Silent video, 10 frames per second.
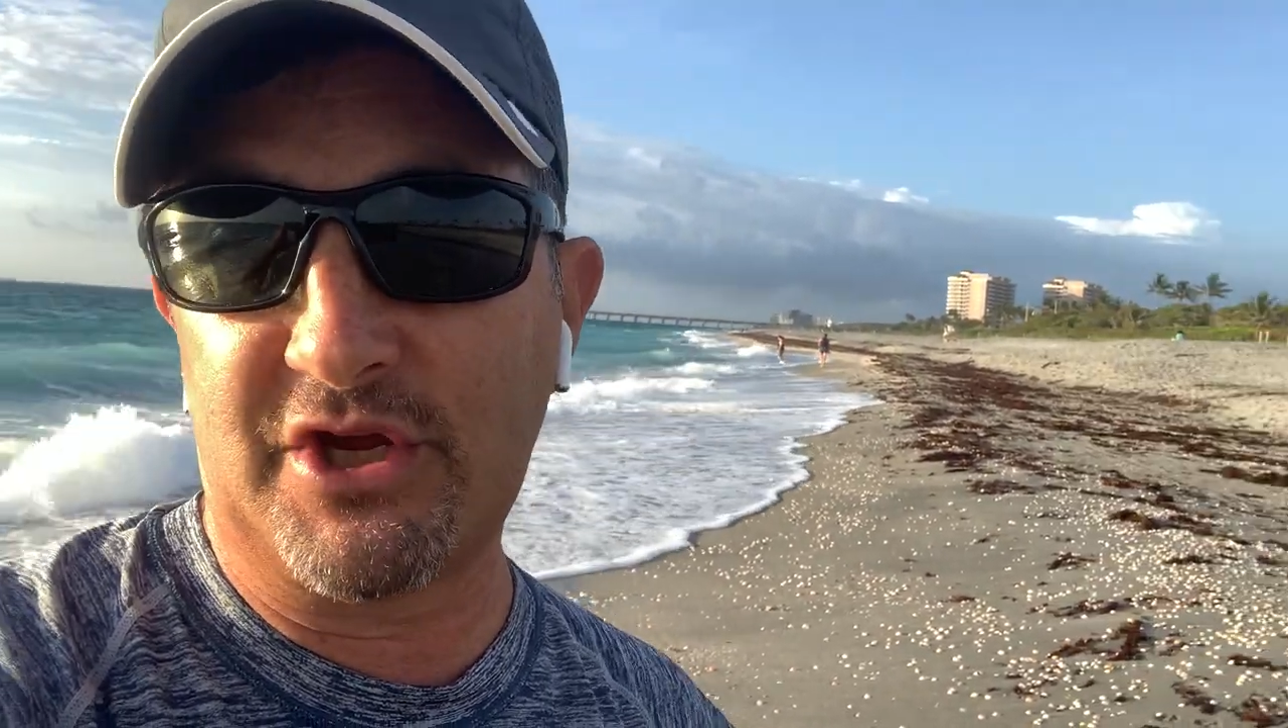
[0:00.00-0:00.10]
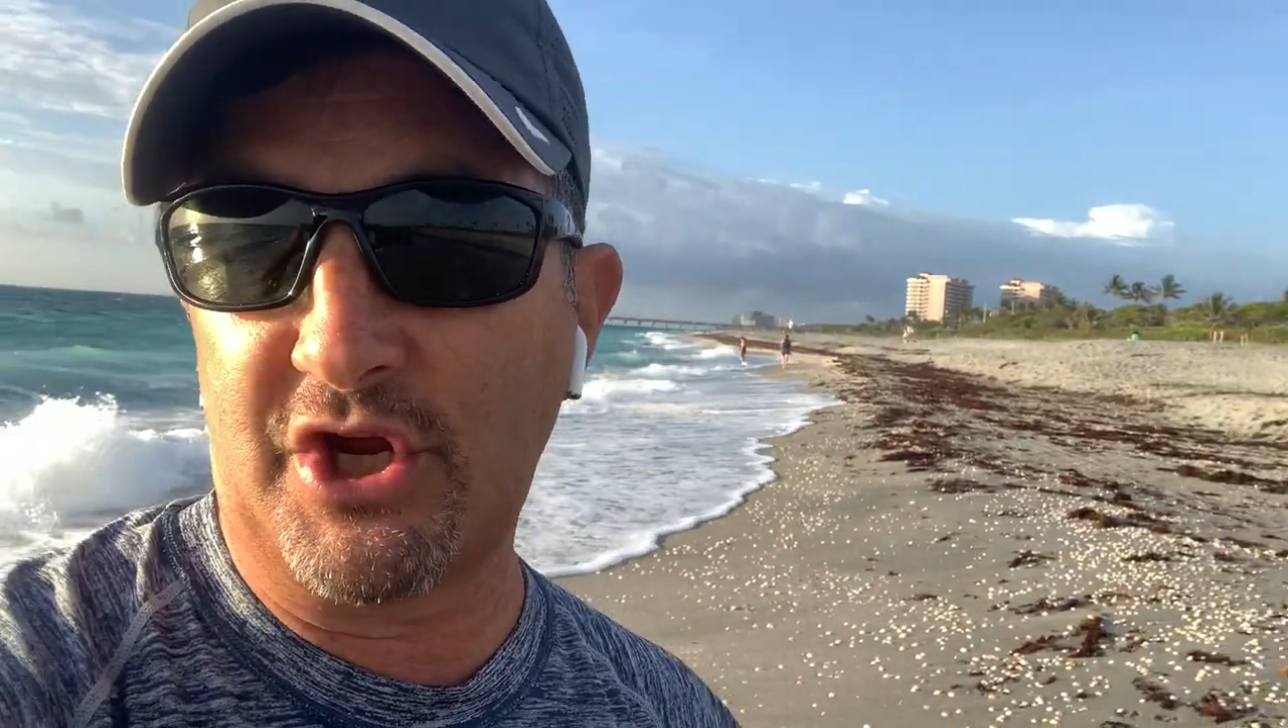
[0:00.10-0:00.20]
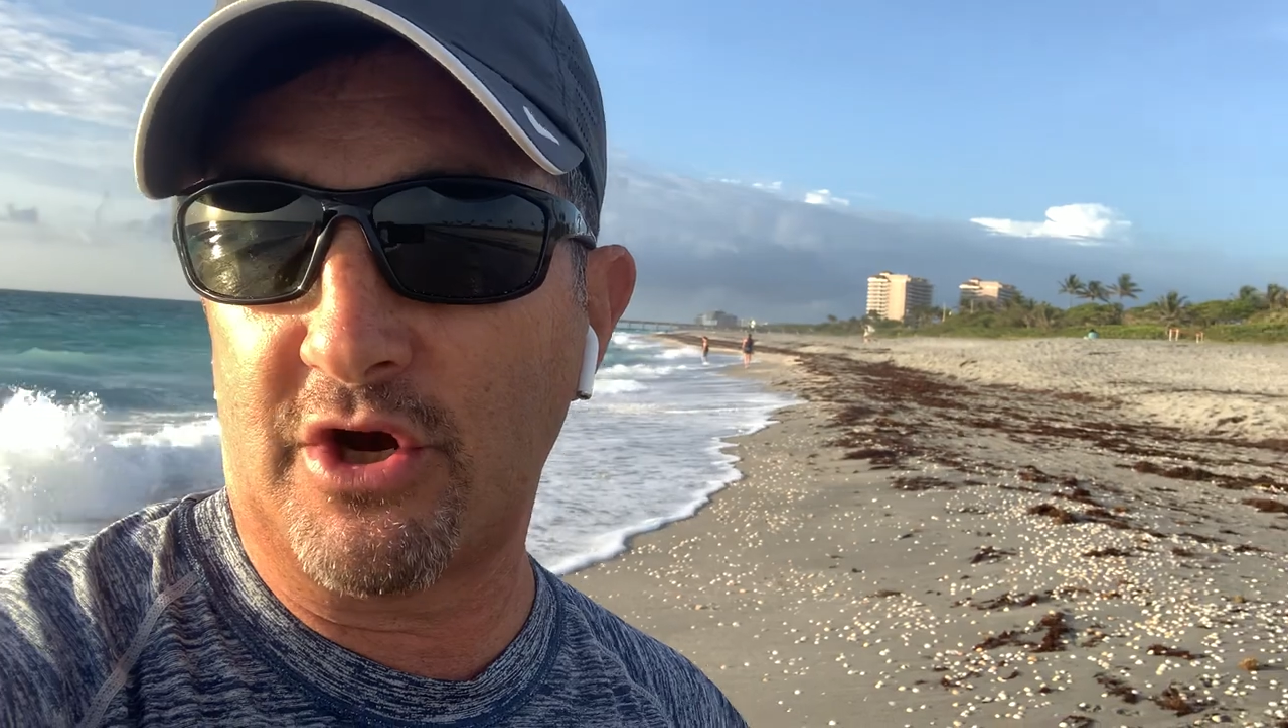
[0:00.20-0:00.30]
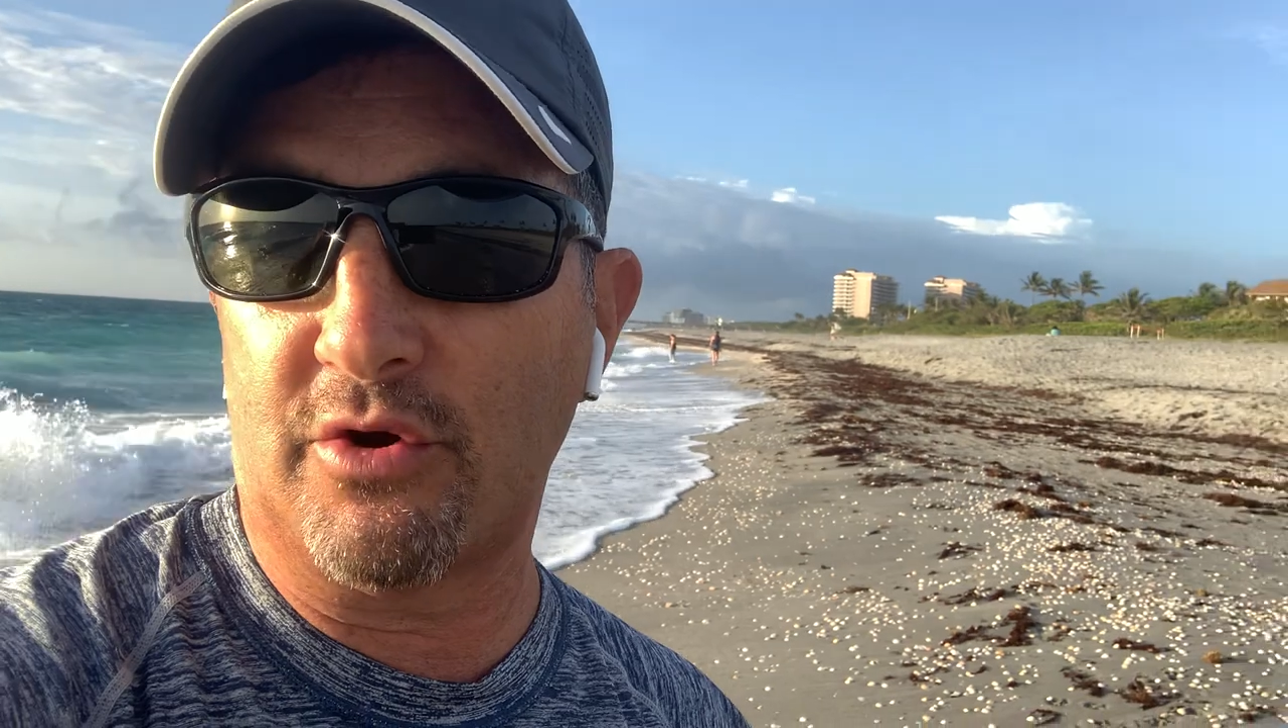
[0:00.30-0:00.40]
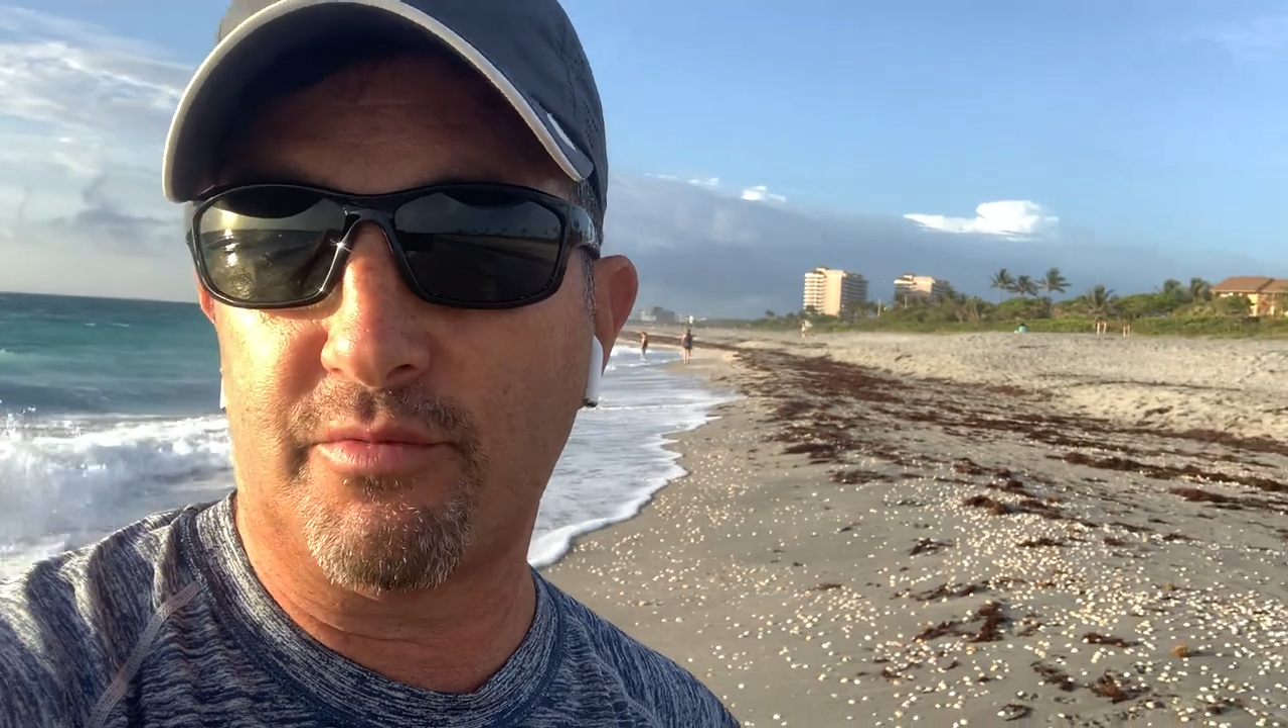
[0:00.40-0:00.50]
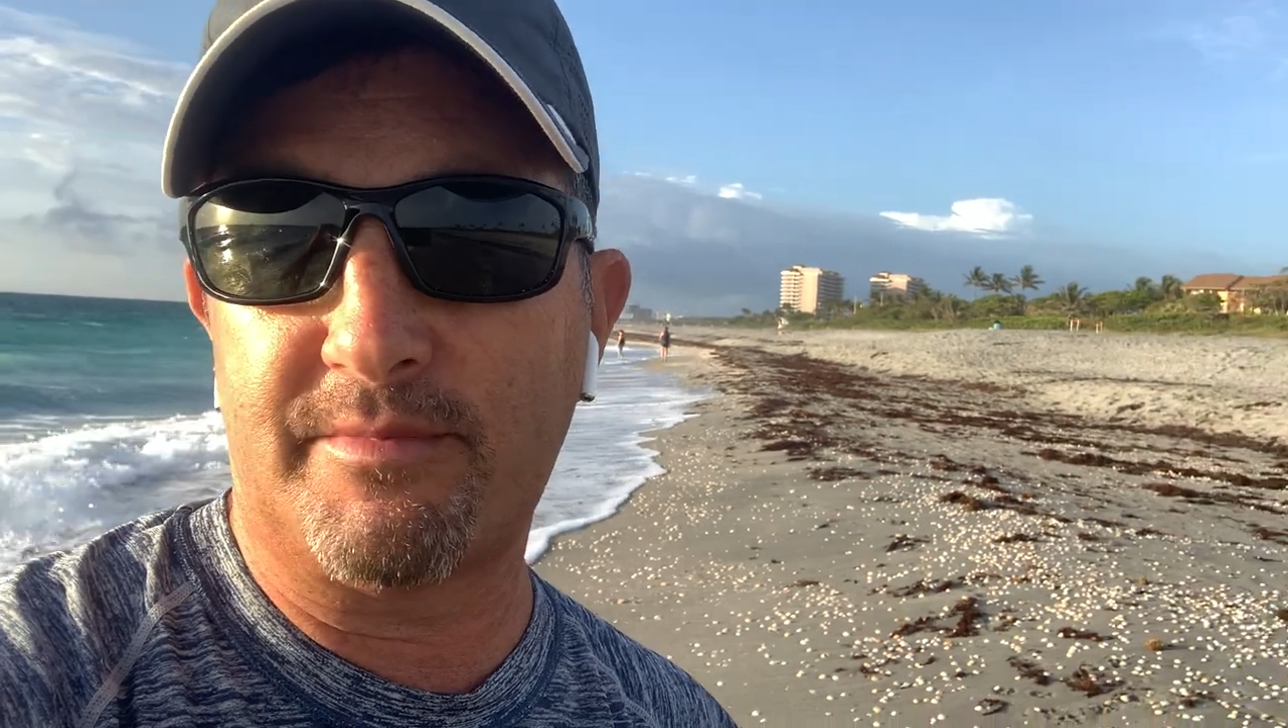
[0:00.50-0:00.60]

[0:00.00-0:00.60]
you know,